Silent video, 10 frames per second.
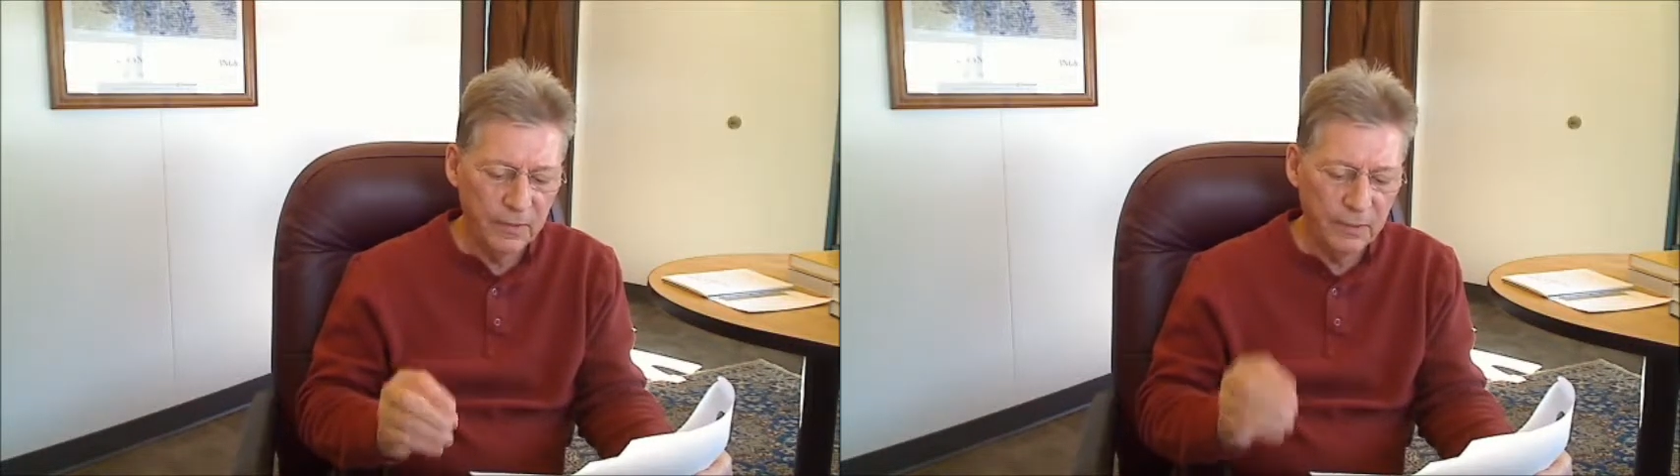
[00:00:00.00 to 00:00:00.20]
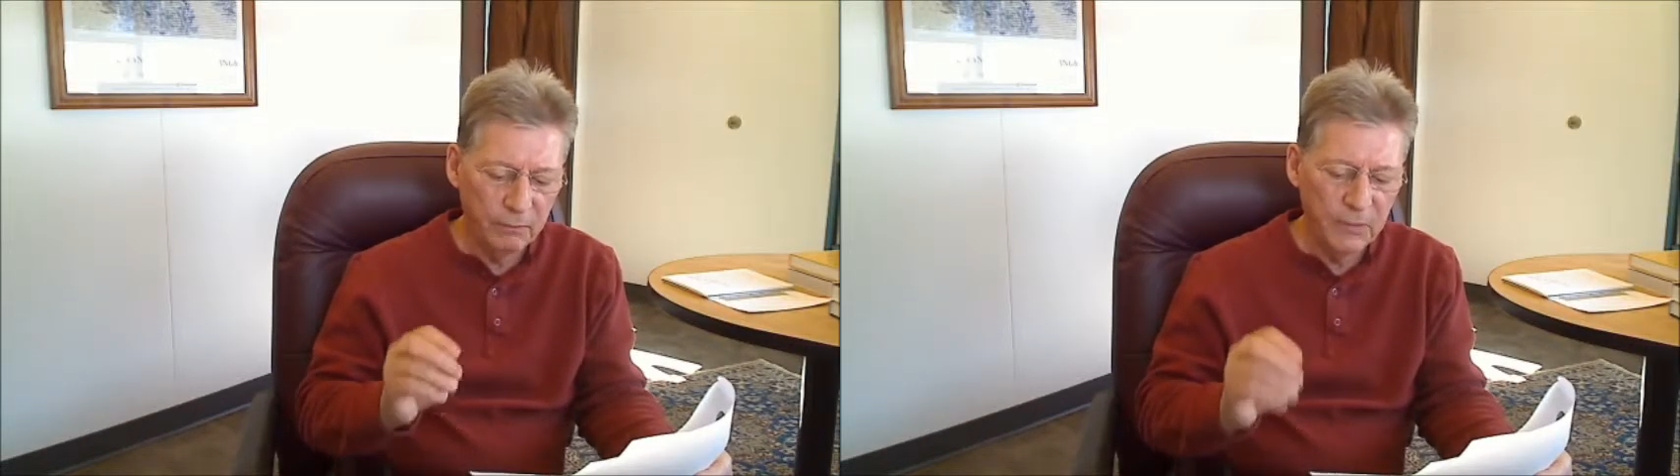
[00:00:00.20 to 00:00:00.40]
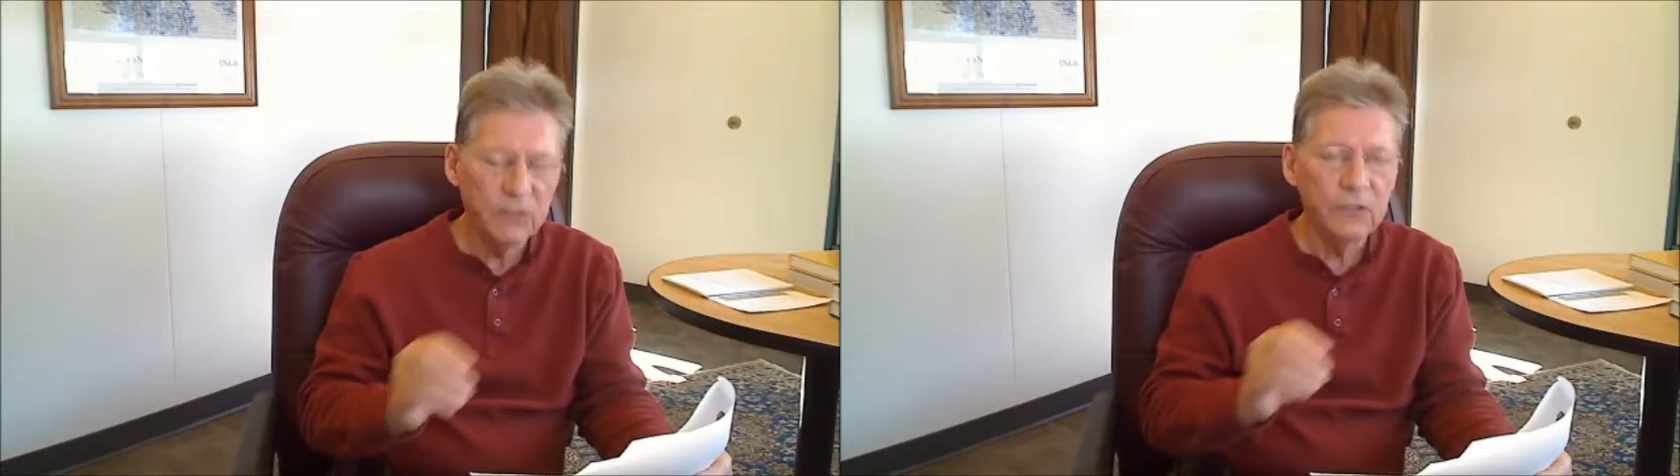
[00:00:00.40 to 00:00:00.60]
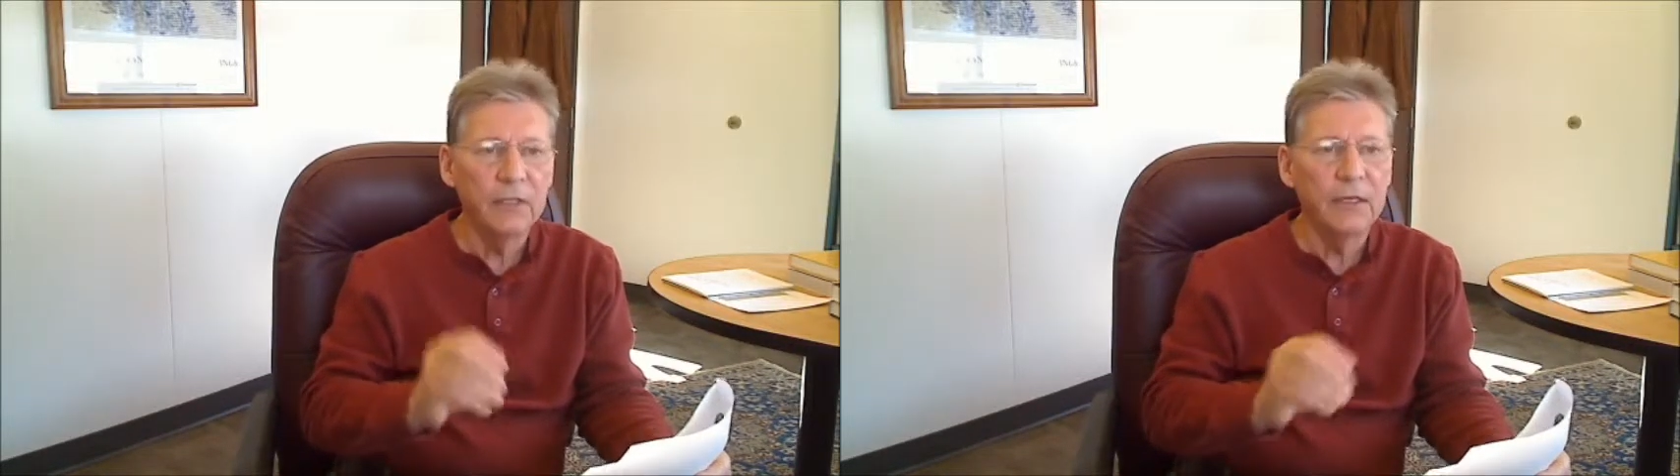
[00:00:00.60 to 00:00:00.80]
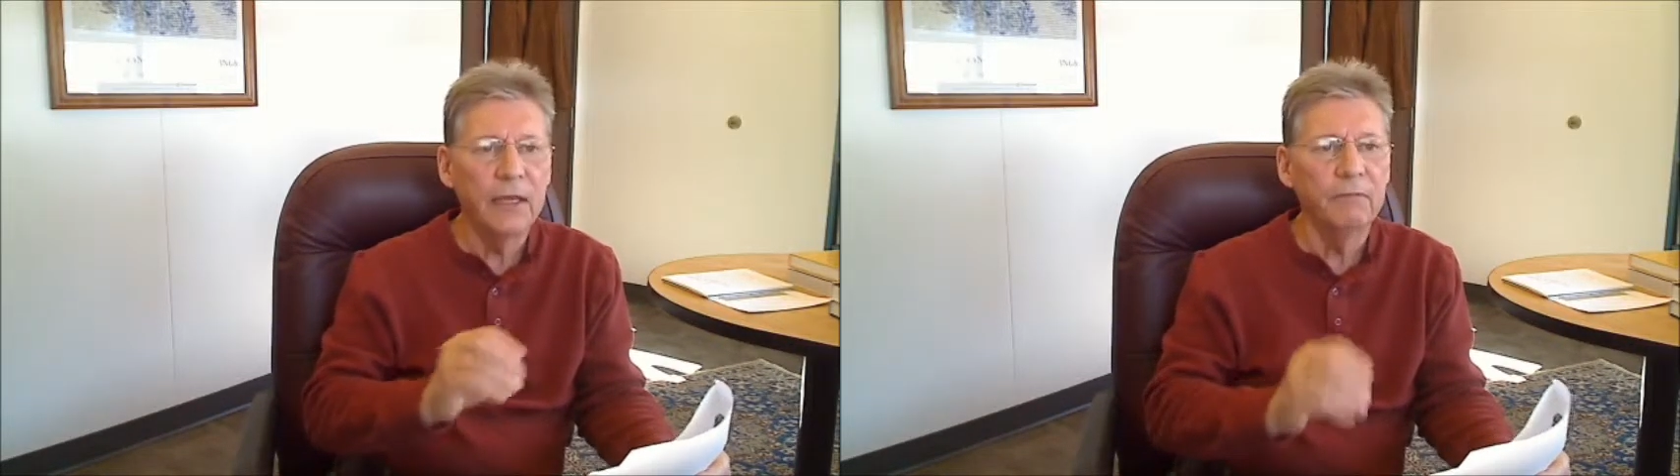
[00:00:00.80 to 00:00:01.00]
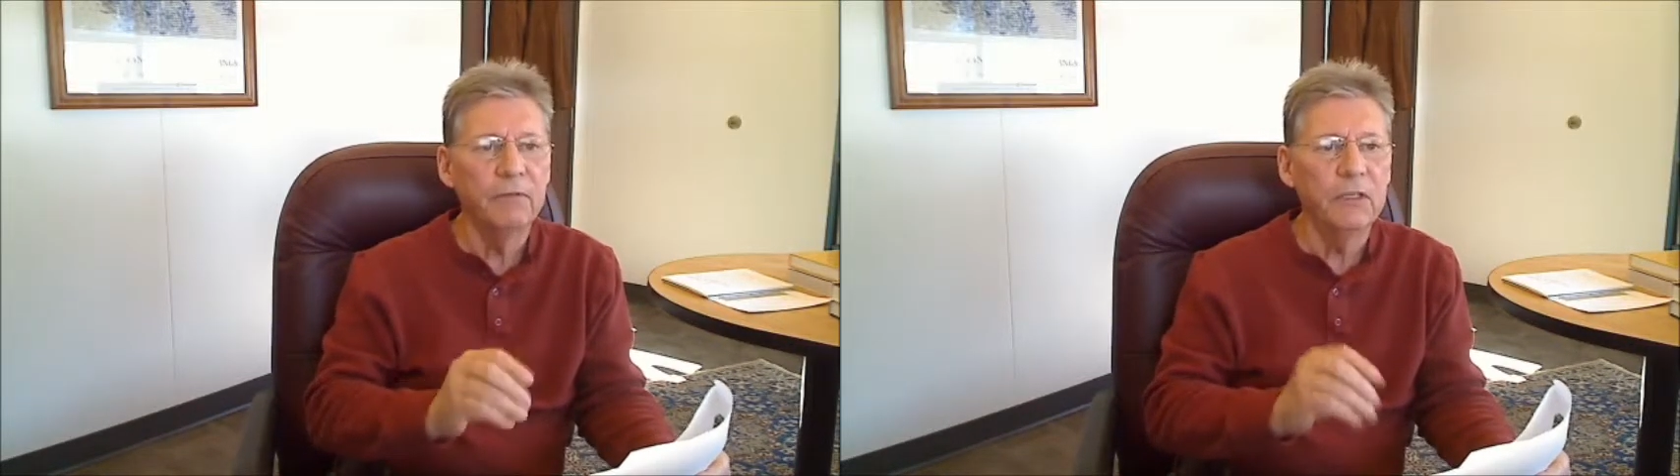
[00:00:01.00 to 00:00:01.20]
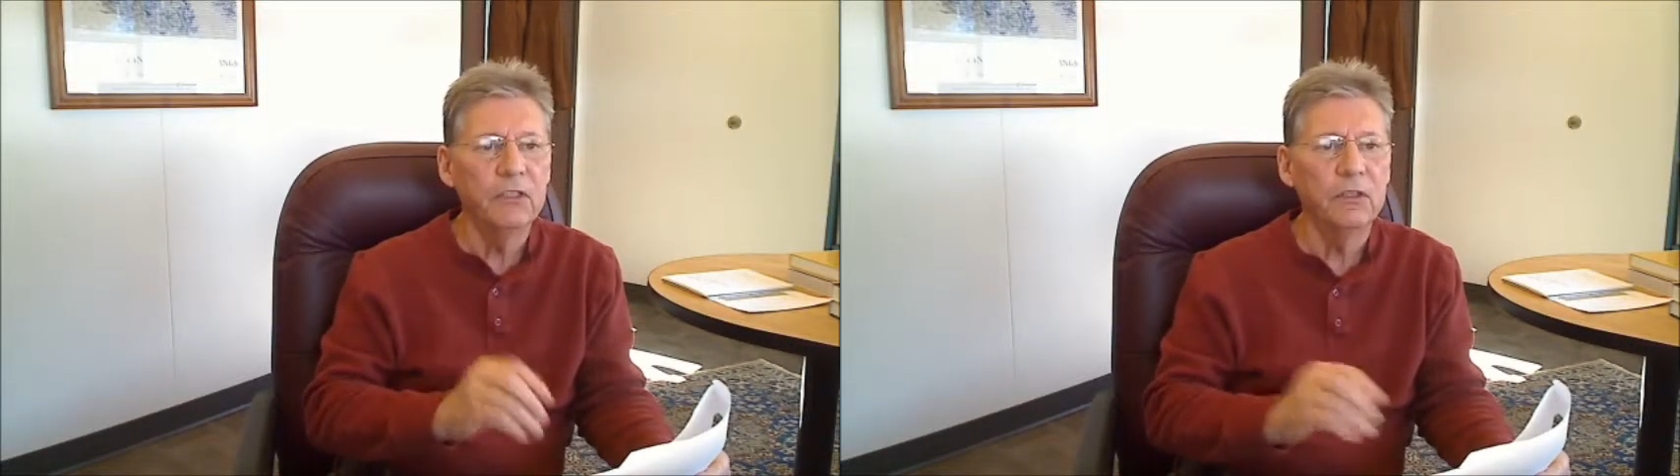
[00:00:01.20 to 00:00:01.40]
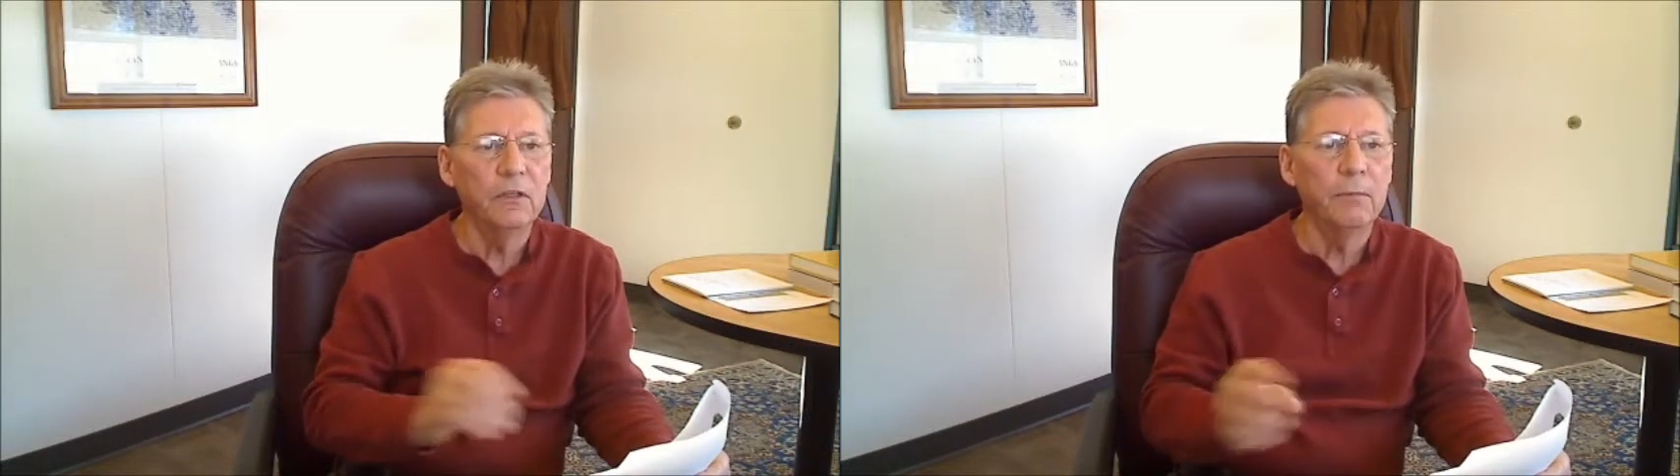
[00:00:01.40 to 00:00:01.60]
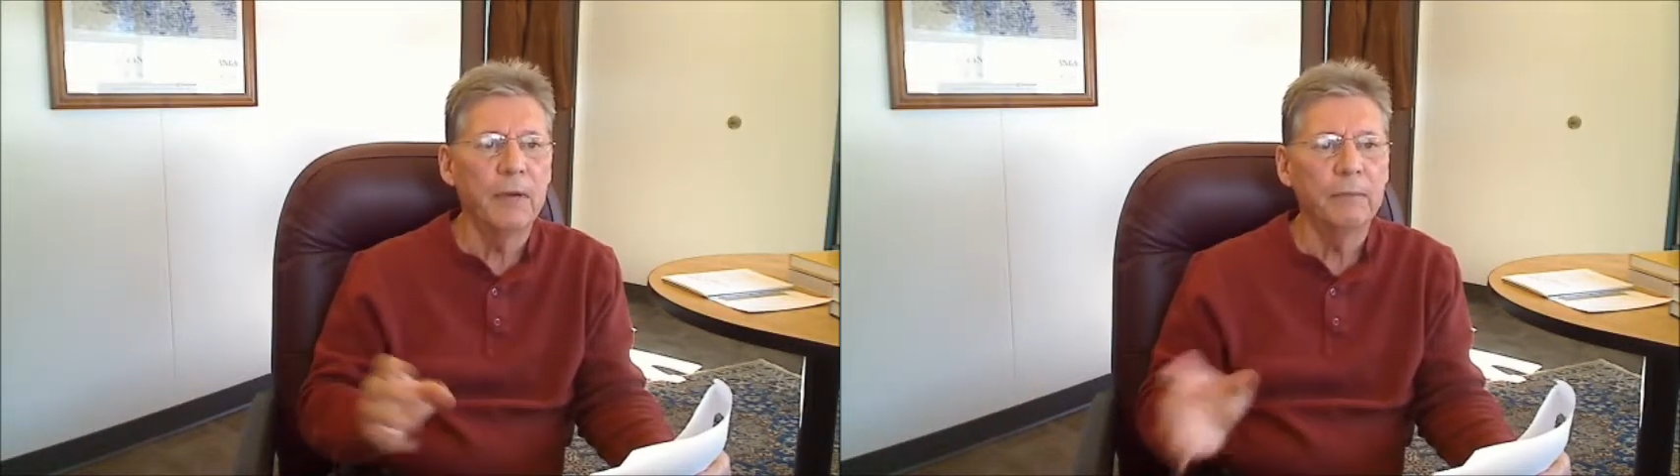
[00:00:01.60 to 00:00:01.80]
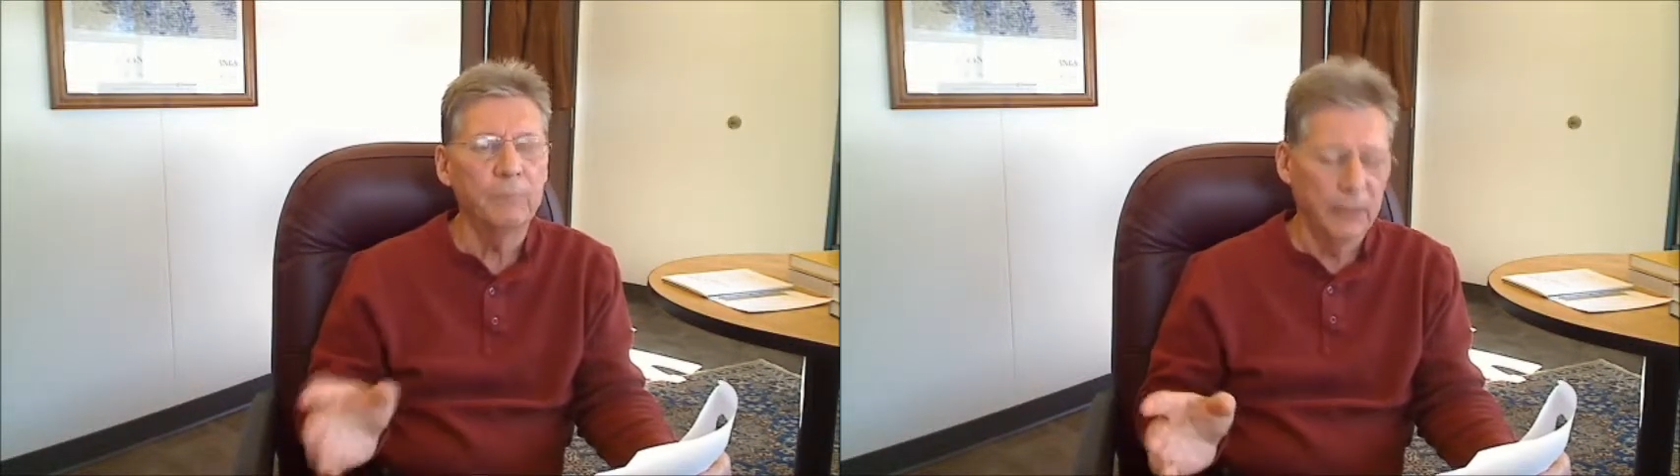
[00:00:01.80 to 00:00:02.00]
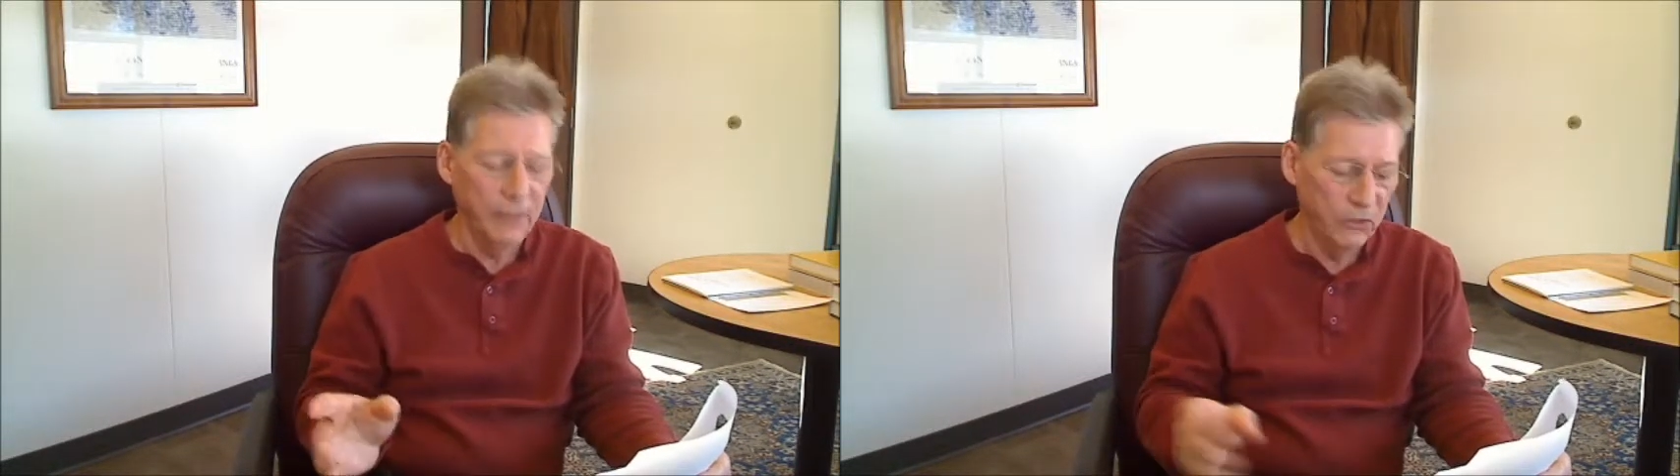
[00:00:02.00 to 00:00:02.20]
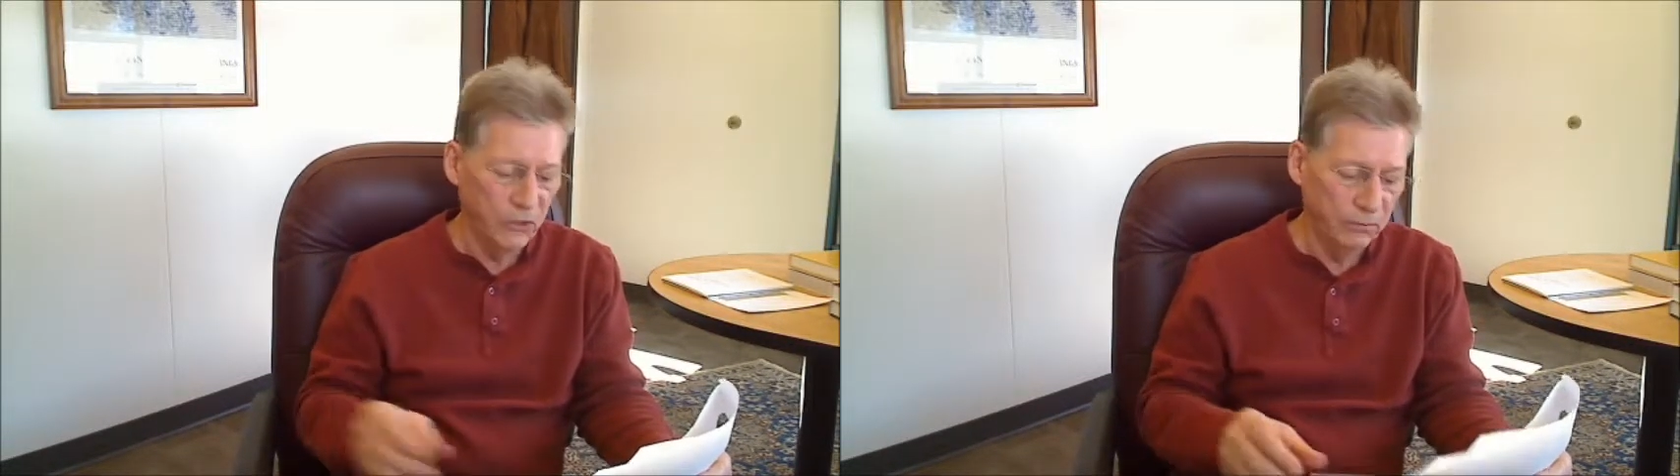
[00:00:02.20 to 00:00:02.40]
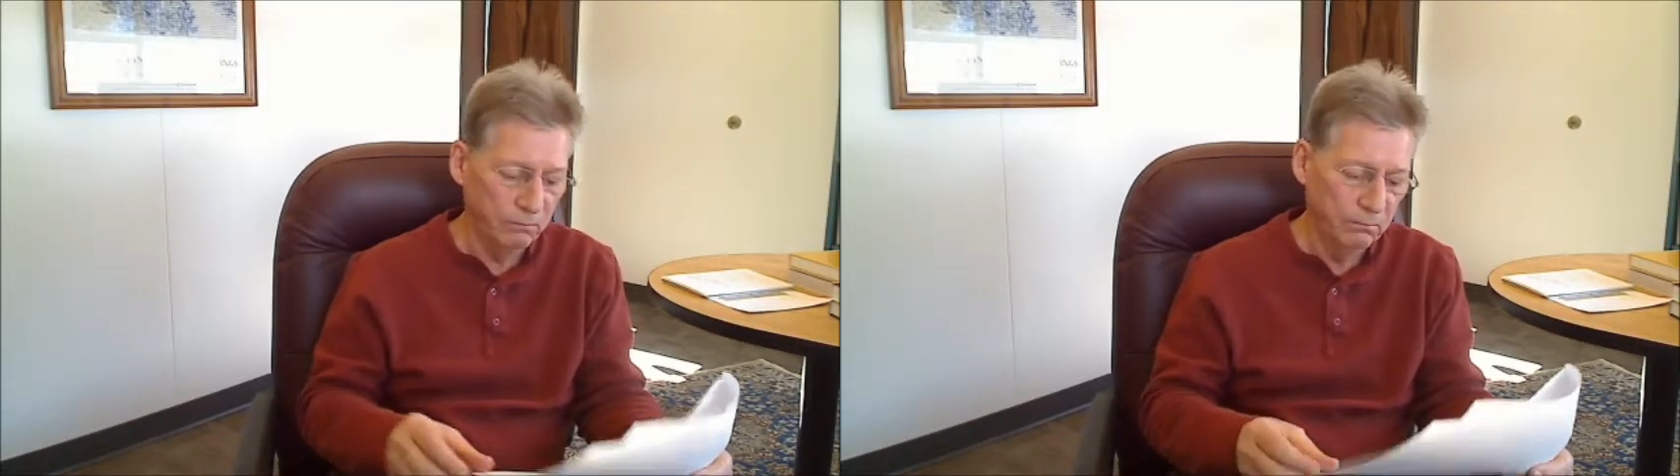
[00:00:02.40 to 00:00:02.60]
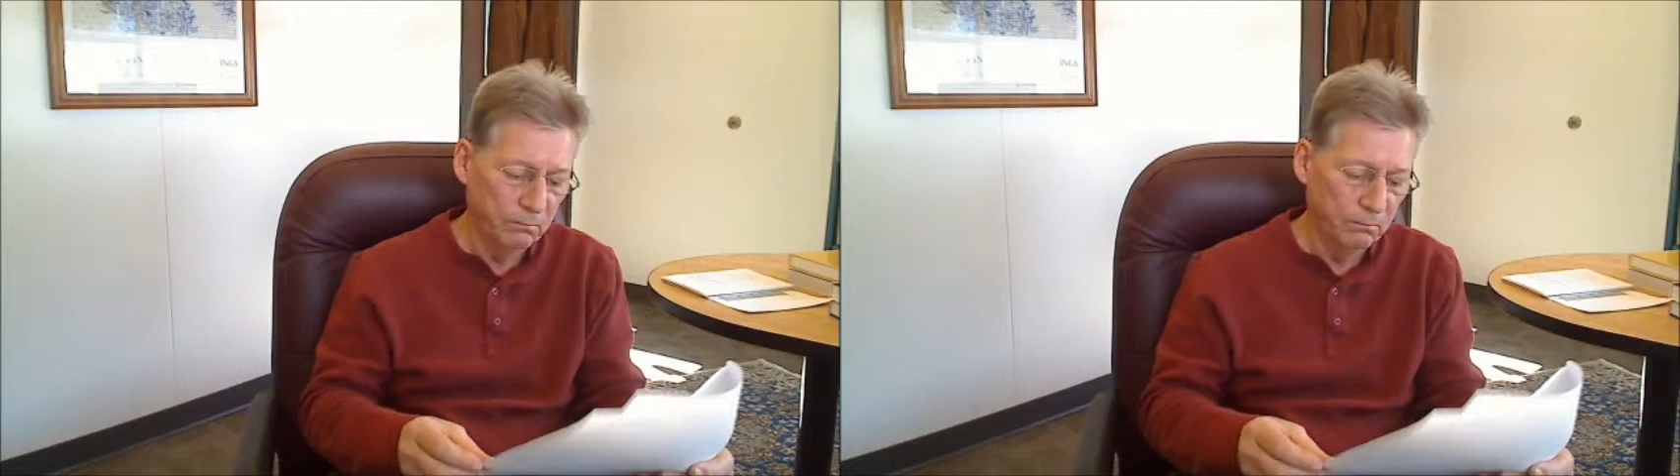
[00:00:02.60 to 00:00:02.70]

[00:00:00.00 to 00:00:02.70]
that meets the definition of the population.